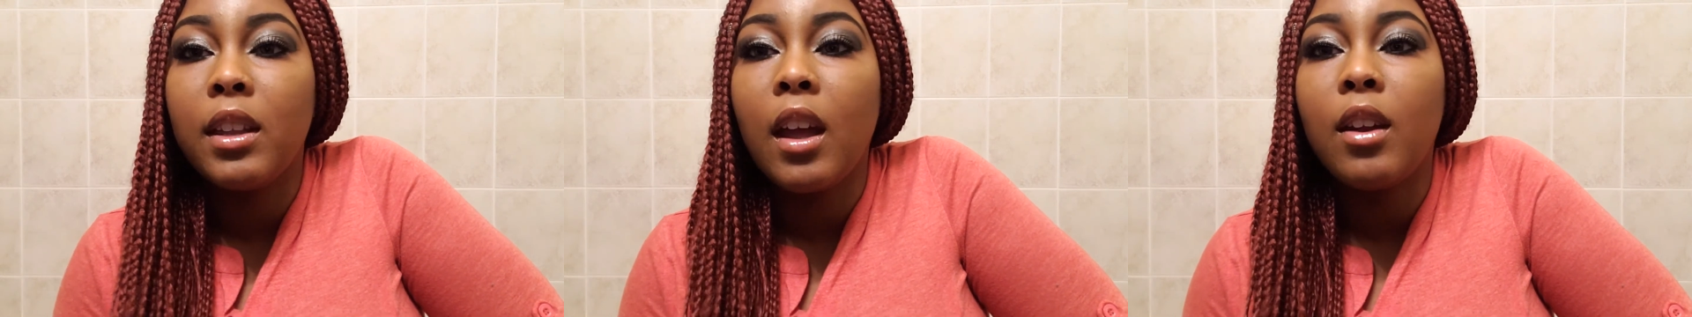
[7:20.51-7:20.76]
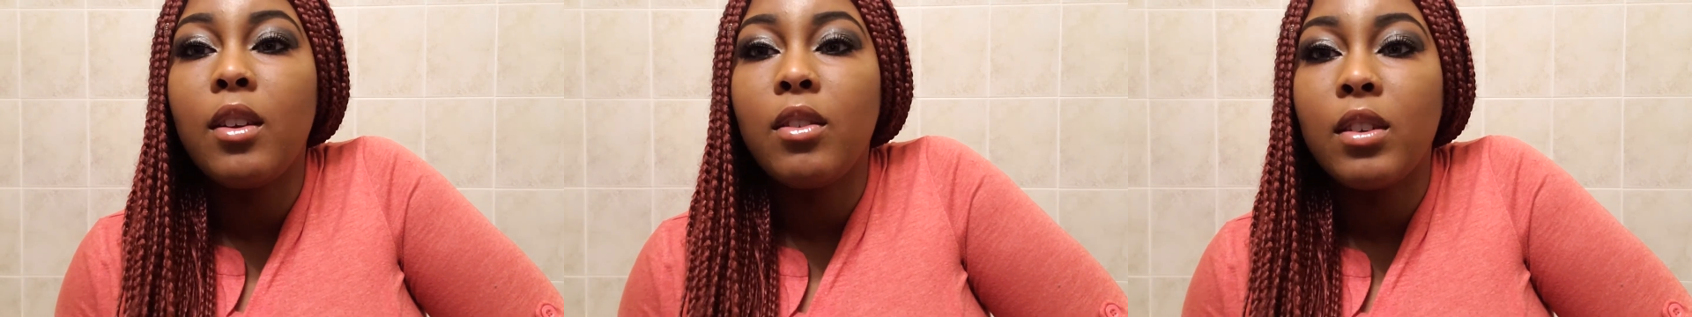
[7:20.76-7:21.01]

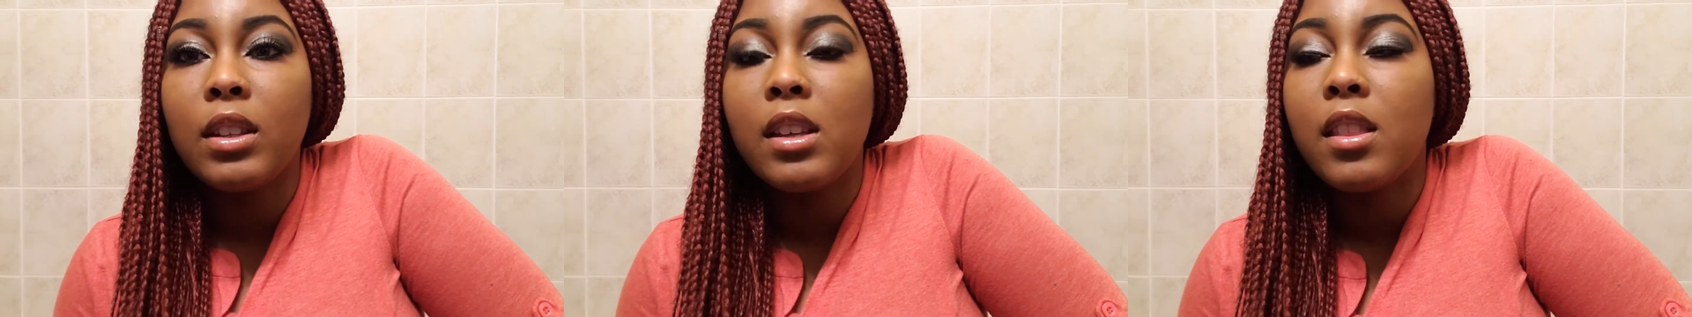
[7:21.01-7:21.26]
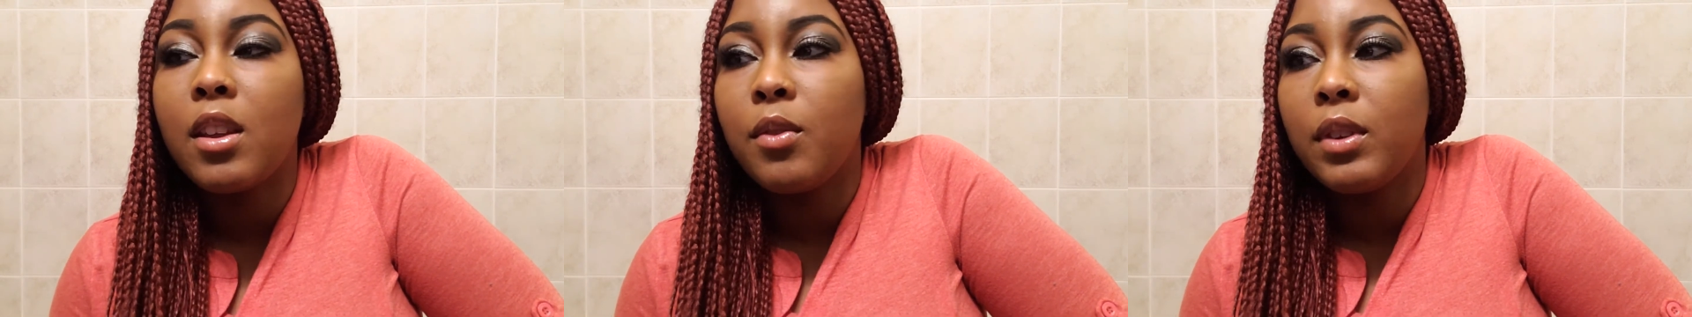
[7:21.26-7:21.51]
I really
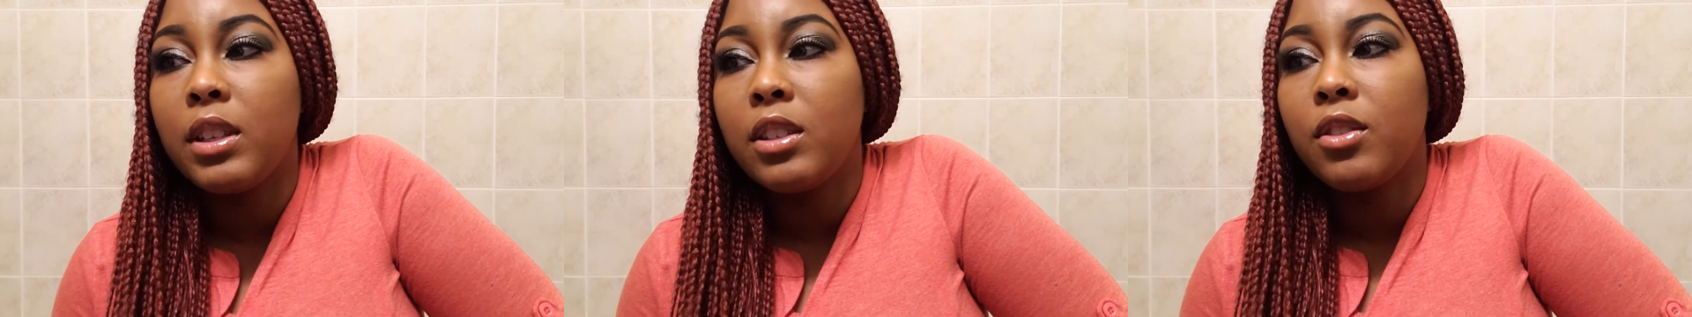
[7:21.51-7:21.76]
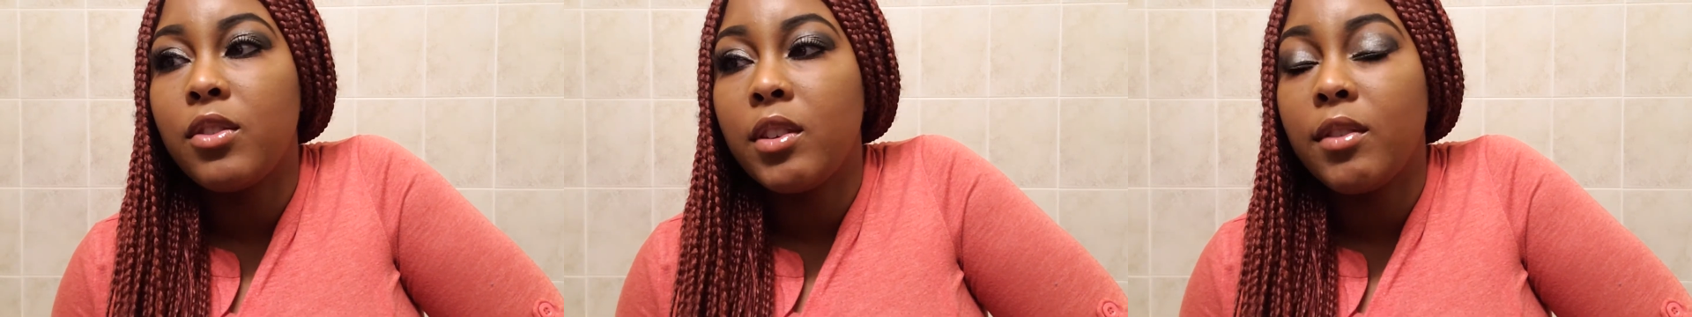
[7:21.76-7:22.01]
think we need
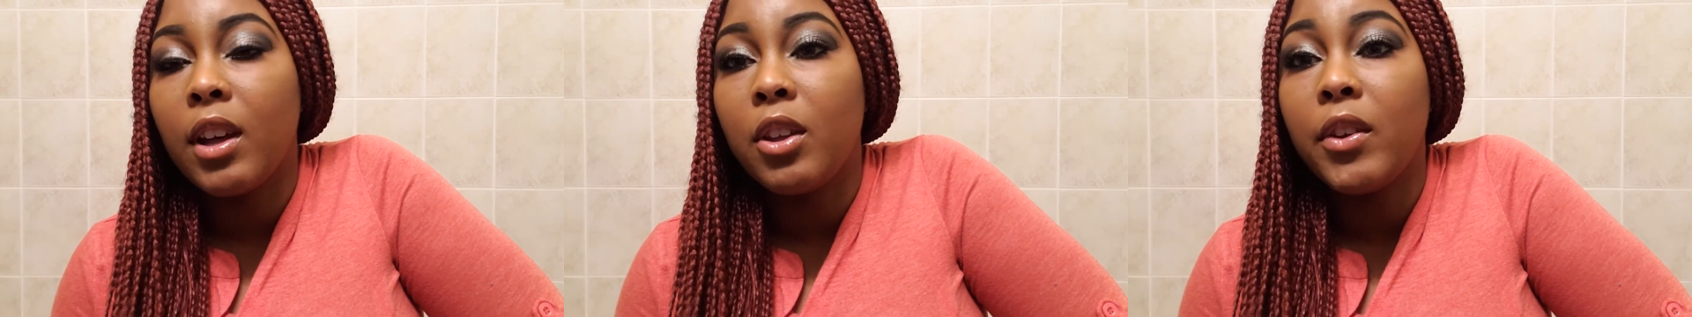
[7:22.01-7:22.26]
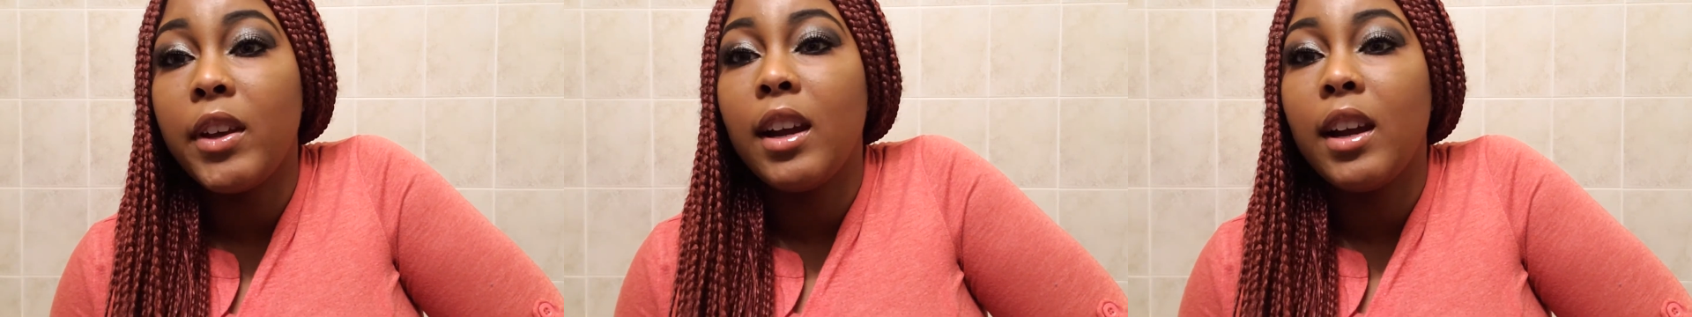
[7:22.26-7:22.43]
to reevaluate